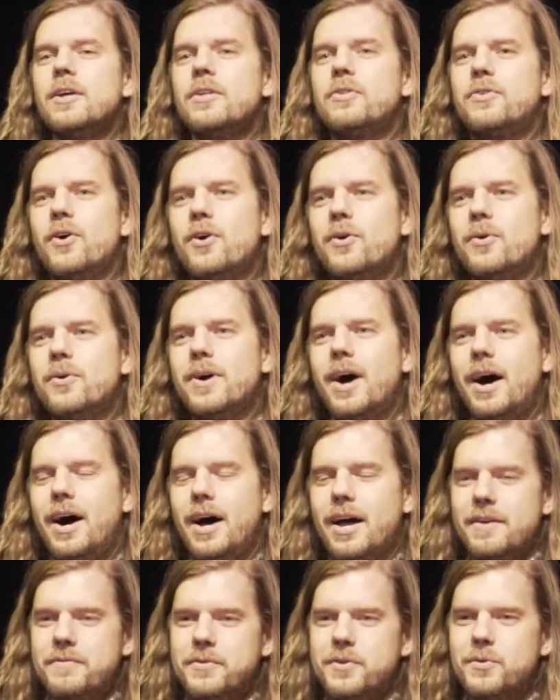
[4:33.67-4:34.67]
So,
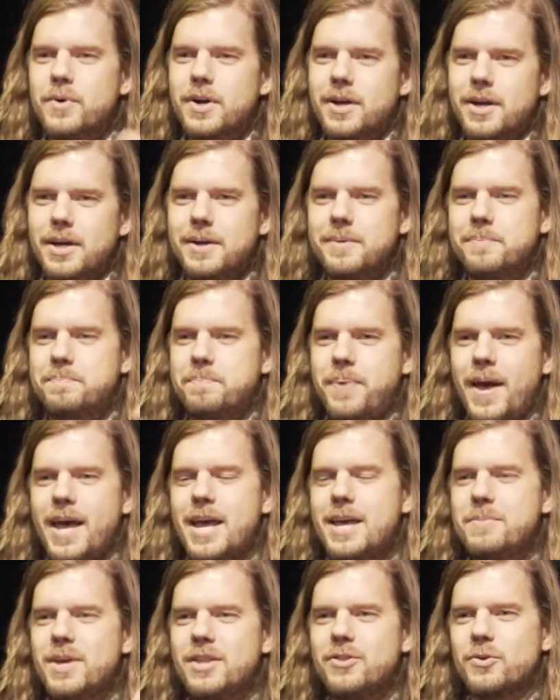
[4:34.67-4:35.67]
uh, if you want to
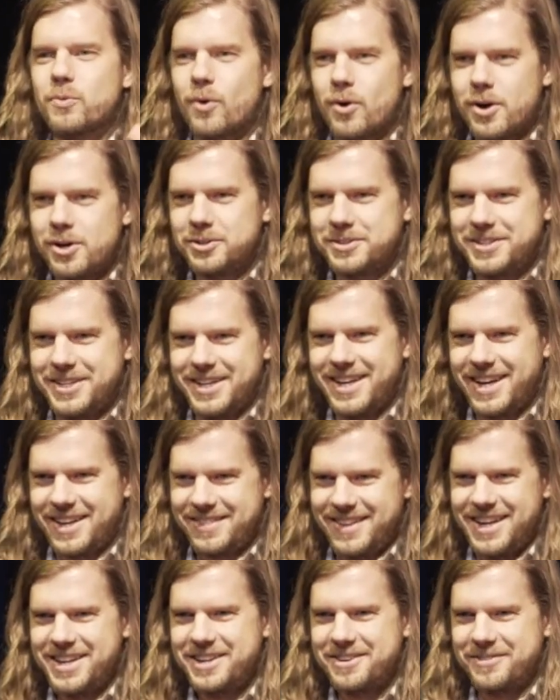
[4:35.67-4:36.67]
pay me the royalty
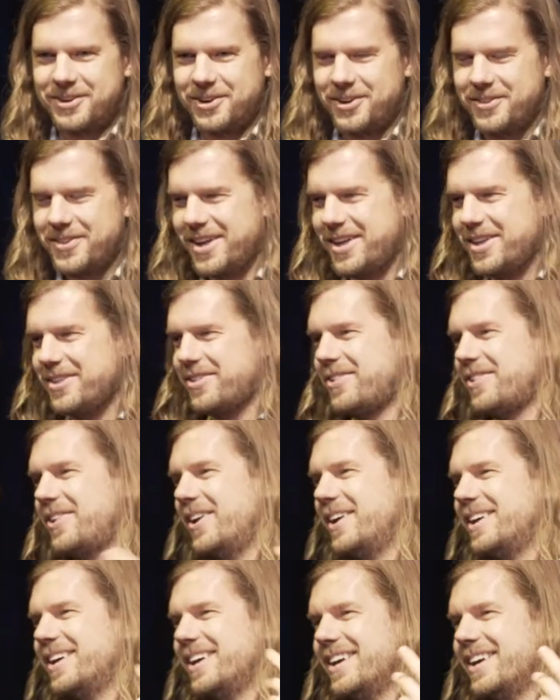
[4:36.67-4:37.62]
at the end of all this,